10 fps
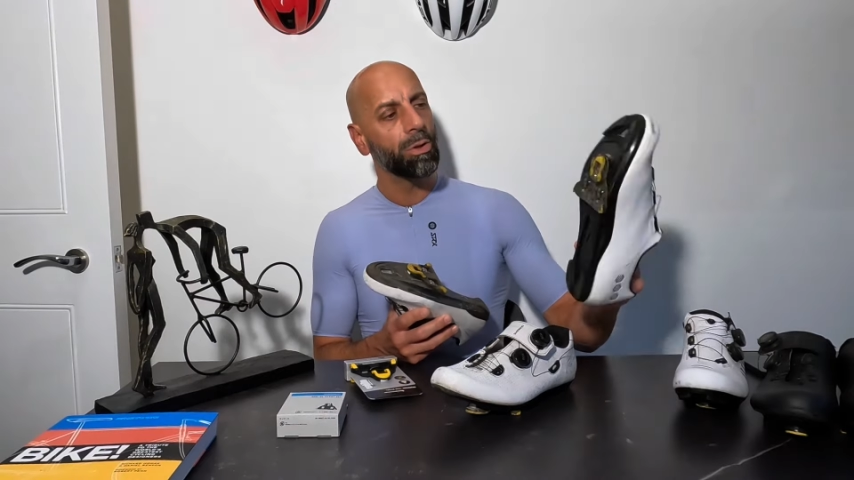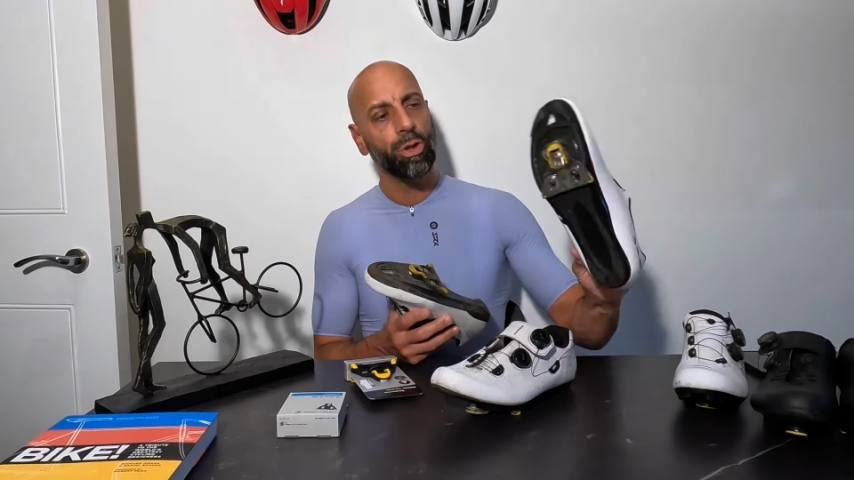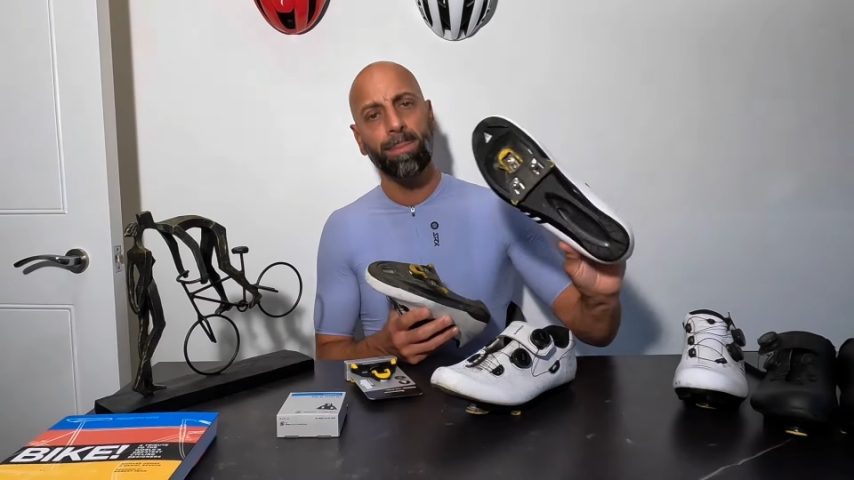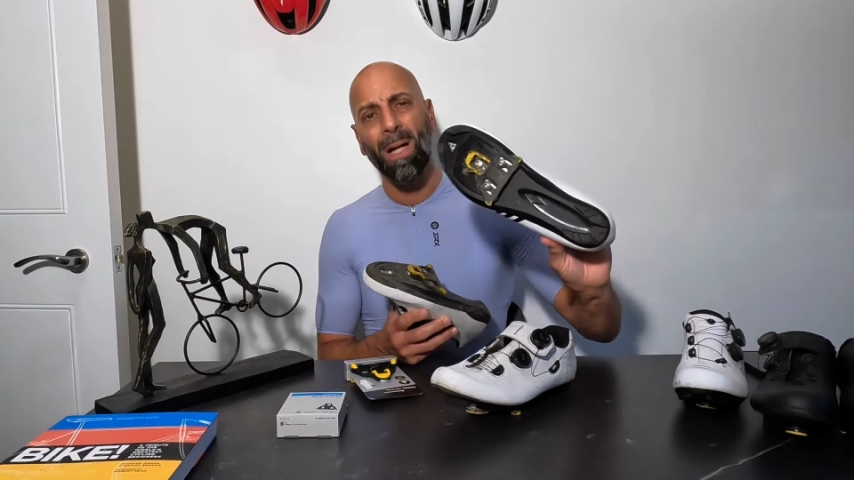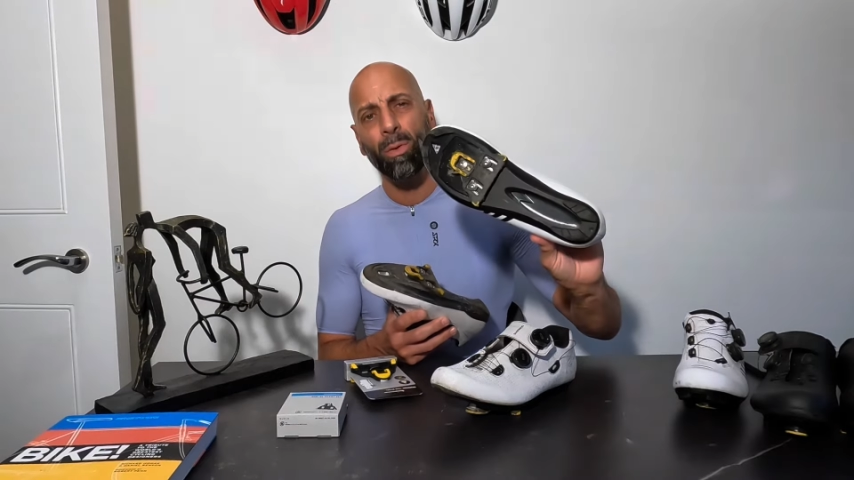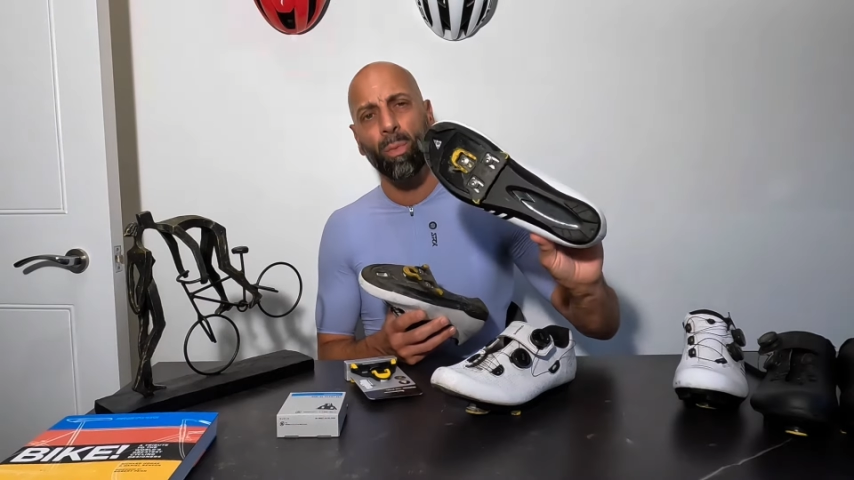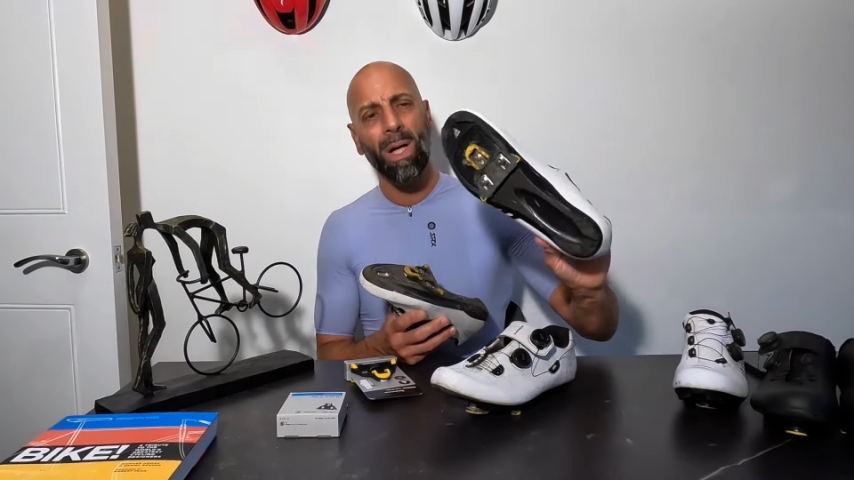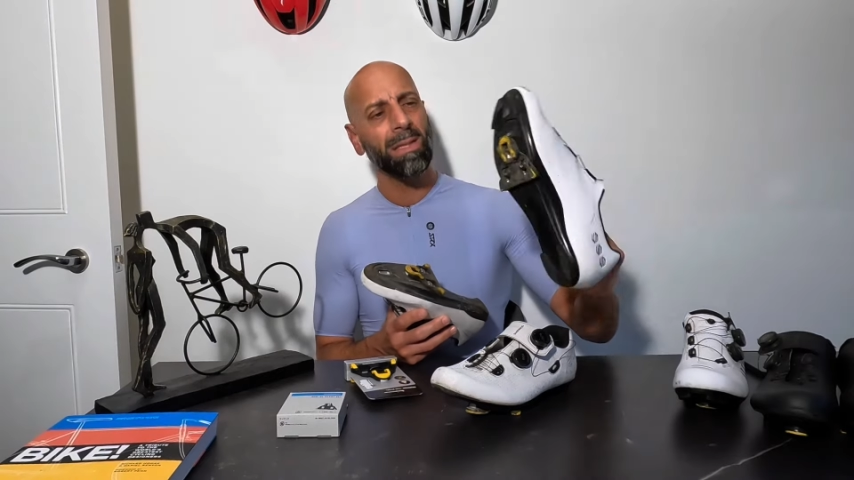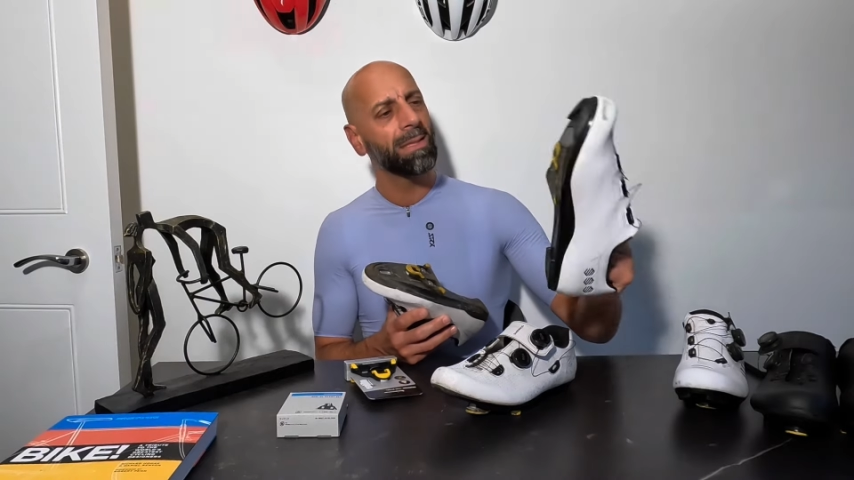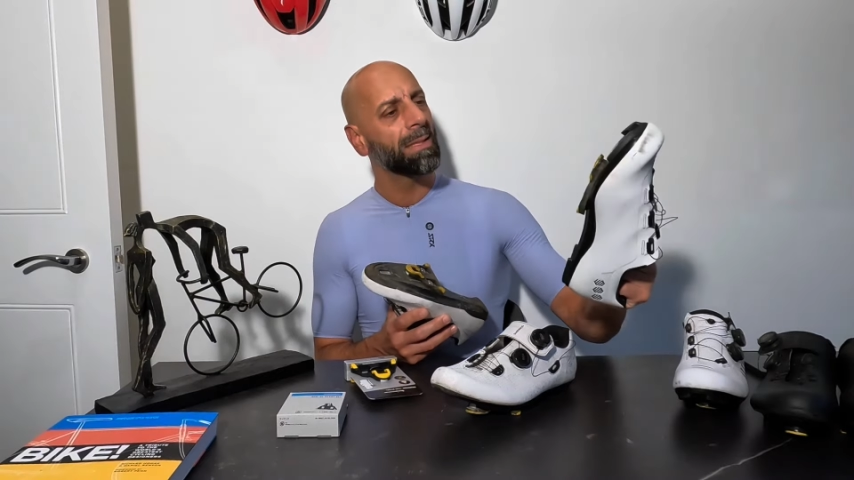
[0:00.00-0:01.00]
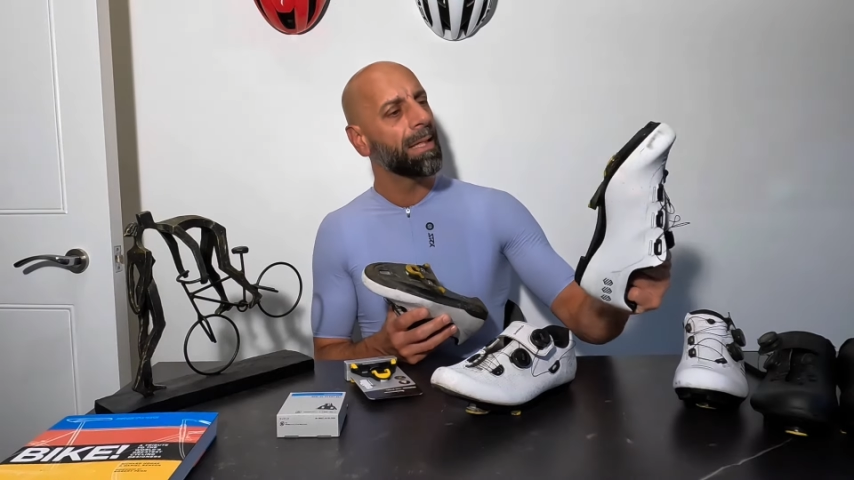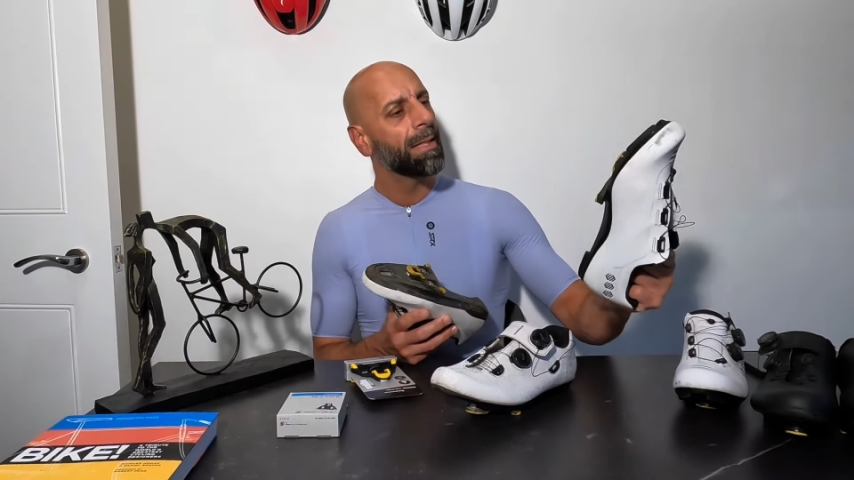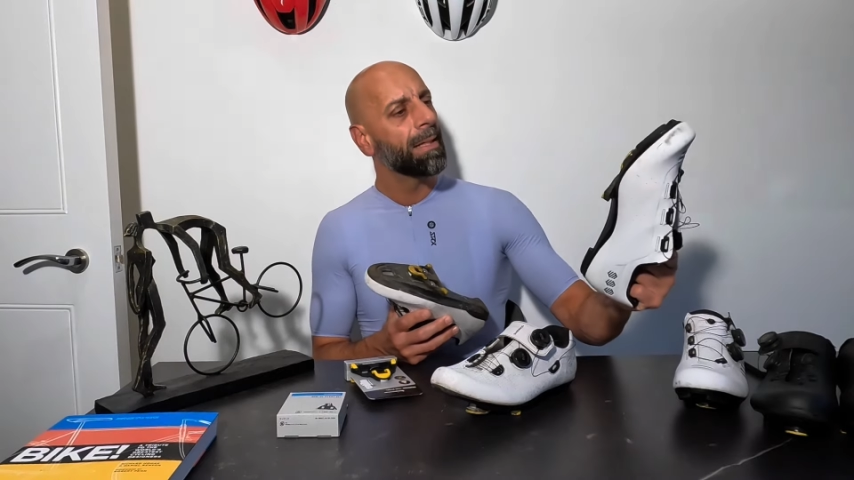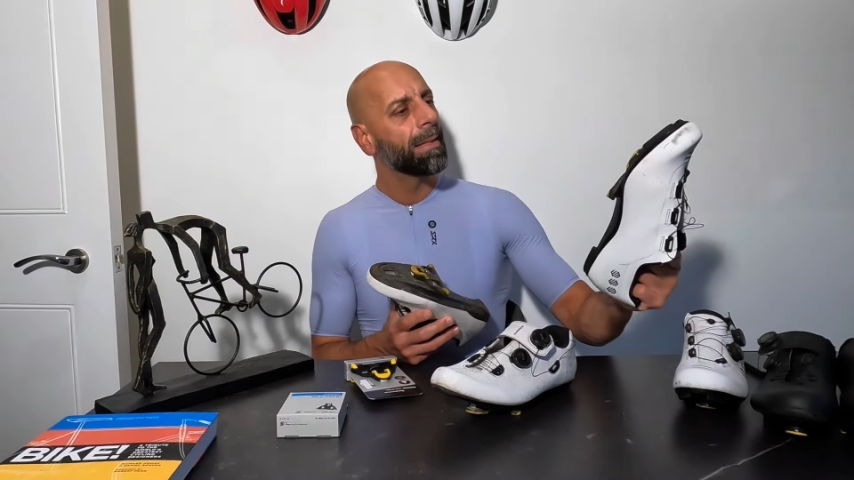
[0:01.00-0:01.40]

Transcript: Shimano ones